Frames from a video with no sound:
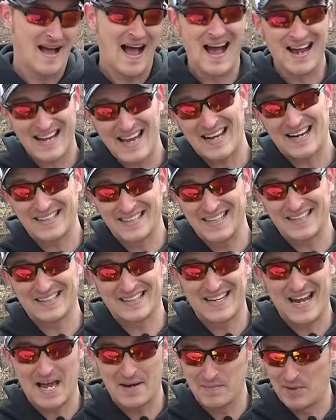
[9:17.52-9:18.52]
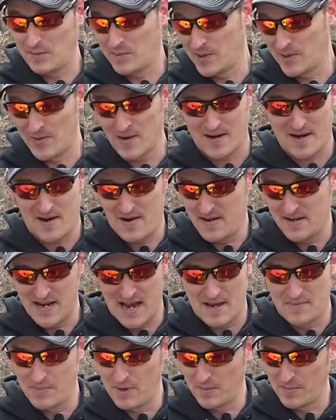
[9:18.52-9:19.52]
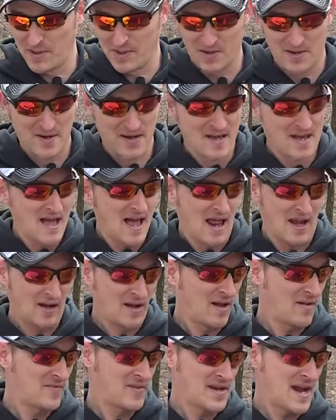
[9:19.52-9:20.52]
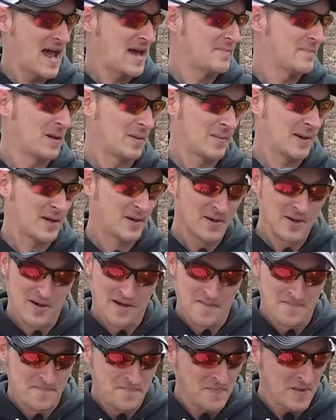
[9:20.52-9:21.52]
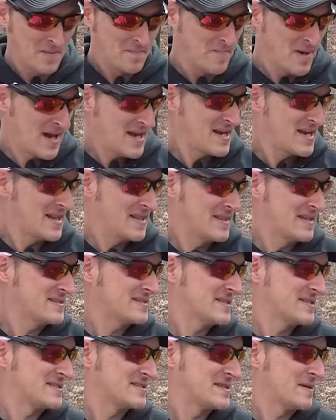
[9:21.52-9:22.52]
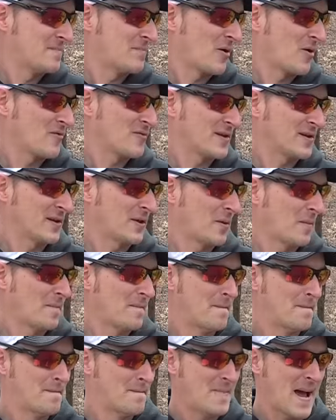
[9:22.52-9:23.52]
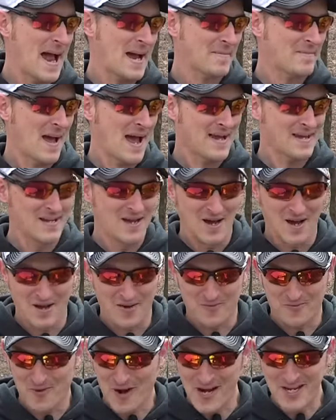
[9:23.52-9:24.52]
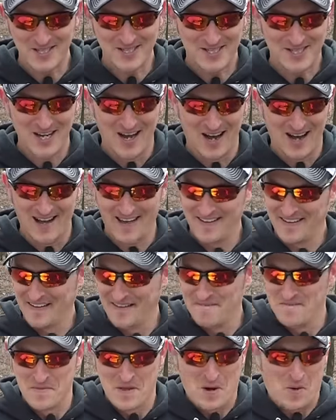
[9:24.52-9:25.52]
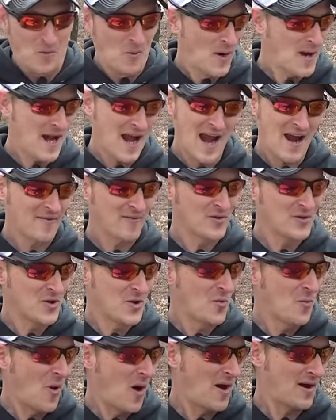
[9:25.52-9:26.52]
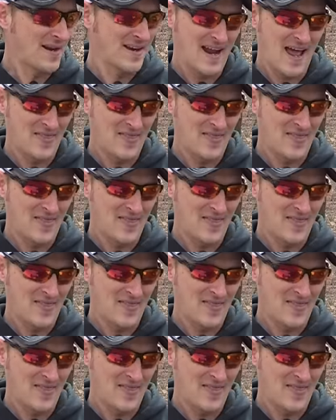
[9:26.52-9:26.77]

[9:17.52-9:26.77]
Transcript: I kind of dig the nine millimeter. I carry a nine millimeter. I love the nine millimeter, but this is the perfect little backpack gun, range gun, whatever you want it.